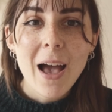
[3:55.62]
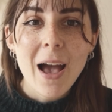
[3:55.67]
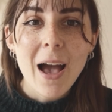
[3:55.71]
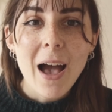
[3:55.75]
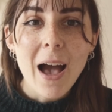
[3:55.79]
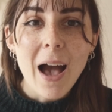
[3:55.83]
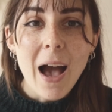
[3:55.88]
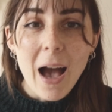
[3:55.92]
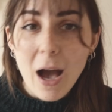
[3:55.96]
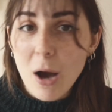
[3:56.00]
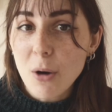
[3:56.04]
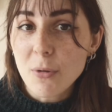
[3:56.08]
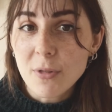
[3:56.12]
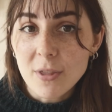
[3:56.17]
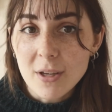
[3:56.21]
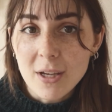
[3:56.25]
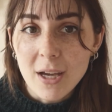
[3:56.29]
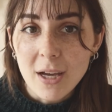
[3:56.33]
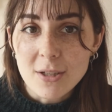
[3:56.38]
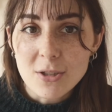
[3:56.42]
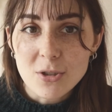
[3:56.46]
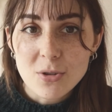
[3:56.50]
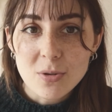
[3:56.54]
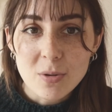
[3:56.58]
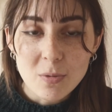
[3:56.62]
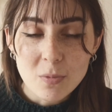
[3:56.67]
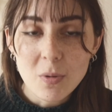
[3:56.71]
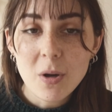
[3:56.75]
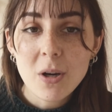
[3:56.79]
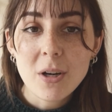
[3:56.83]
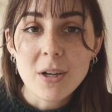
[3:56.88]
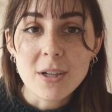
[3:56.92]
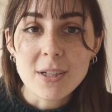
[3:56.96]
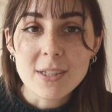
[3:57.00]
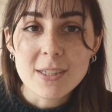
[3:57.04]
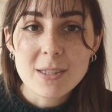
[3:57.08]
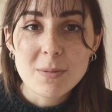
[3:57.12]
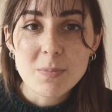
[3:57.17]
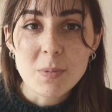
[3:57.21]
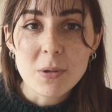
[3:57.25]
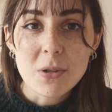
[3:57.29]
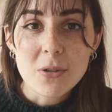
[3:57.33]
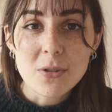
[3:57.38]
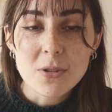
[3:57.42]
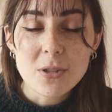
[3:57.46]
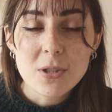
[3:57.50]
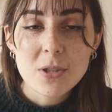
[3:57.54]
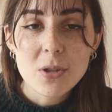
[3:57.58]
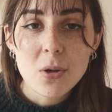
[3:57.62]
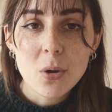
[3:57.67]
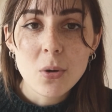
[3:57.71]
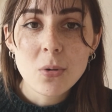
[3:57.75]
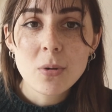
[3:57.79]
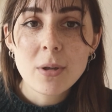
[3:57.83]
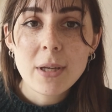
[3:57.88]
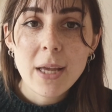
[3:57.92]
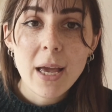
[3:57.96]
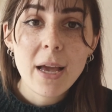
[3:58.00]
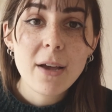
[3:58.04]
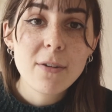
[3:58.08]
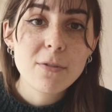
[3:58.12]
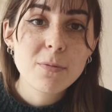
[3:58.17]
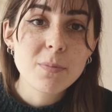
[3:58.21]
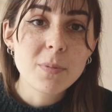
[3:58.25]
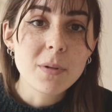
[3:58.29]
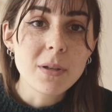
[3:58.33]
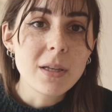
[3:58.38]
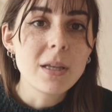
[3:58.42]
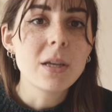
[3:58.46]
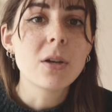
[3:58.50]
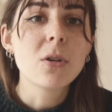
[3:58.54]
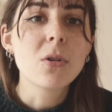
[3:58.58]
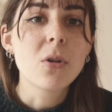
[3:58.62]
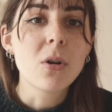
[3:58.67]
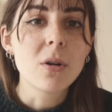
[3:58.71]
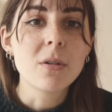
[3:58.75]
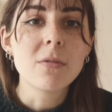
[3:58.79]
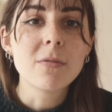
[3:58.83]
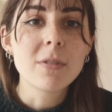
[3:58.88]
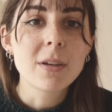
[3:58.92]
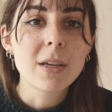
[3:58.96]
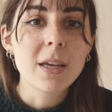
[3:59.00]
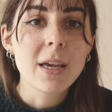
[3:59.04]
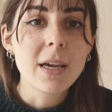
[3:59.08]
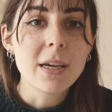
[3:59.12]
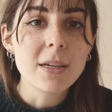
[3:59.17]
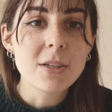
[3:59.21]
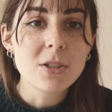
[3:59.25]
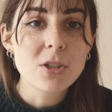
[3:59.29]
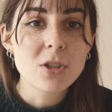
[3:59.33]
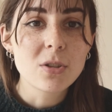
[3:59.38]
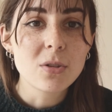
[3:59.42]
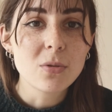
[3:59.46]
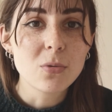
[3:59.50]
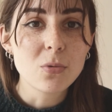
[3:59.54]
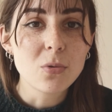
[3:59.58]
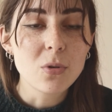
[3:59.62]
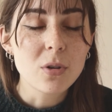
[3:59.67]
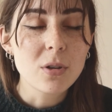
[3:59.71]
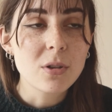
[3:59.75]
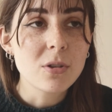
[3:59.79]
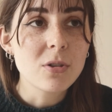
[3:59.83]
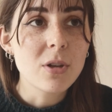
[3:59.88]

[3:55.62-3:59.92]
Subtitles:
how the country works because you only have been here on vacation, or you